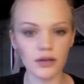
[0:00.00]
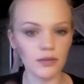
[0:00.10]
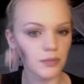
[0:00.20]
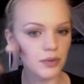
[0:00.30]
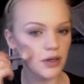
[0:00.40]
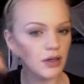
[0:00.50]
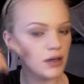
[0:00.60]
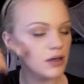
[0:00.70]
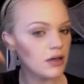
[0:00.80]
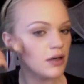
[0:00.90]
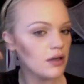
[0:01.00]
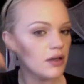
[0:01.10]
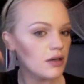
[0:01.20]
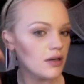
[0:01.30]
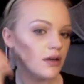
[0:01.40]
putting
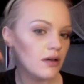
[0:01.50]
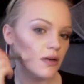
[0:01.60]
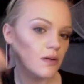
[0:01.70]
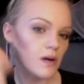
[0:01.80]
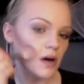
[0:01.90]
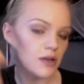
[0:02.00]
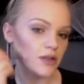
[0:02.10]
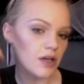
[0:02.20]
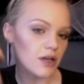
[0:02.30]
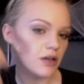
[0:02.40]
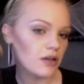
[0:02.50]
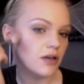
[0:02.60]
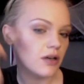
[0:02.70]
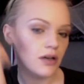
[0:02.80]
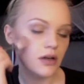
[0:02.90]
a darker
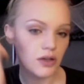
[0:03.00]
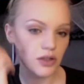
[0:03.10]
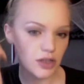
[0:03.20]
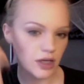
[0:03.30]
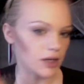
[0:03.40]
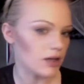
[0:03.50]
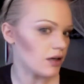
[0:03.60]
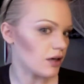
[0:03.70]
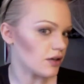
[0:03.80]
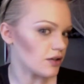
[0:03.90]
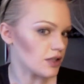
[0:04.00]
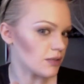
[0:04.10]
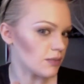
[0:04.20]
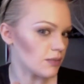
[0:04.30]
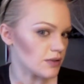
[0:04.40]
shade on our
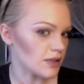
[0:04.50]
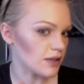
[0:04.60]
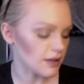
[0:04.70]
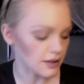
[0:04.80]
cheekbones like this.